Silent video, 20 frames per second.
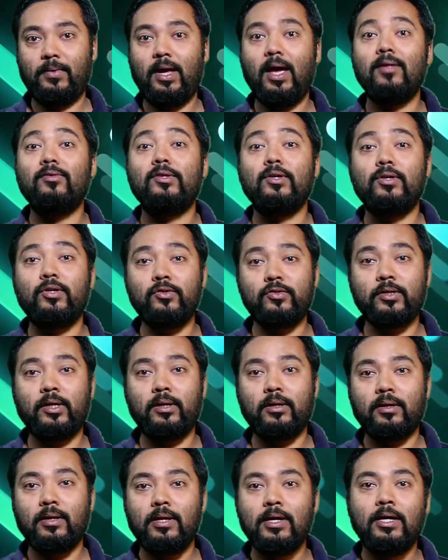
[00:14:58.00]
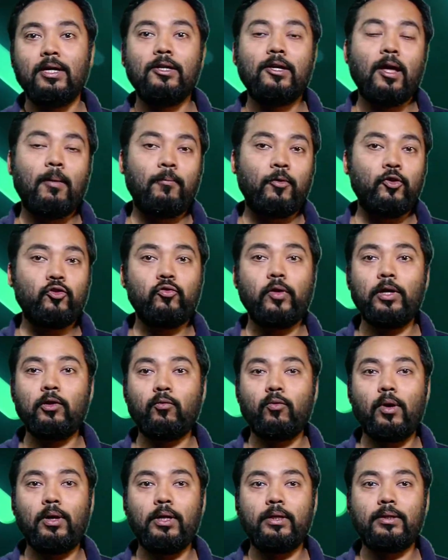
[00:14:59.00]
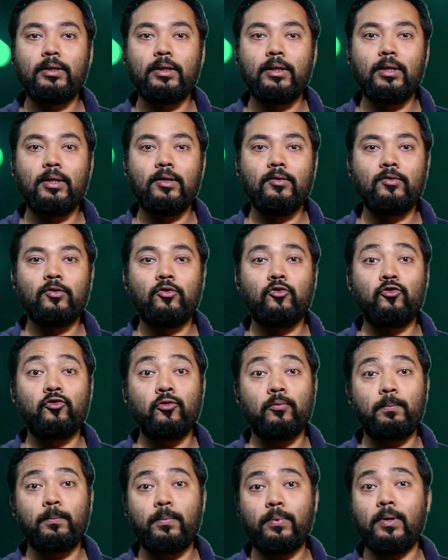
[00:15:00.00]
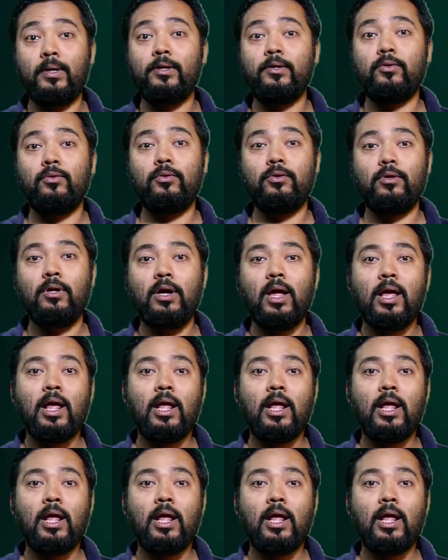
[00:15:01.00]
As a result, the visual quality is superior